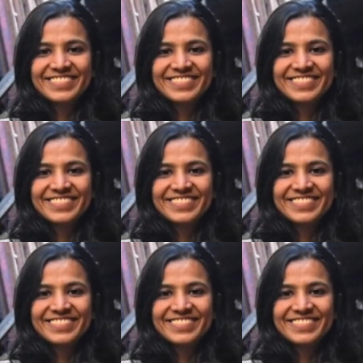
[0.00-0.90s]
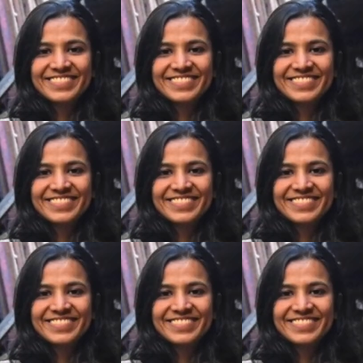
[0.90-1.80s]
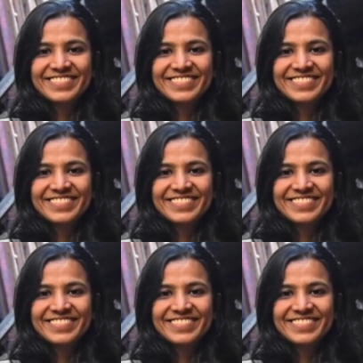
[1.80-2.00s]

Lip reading: No one is speaking in this clip.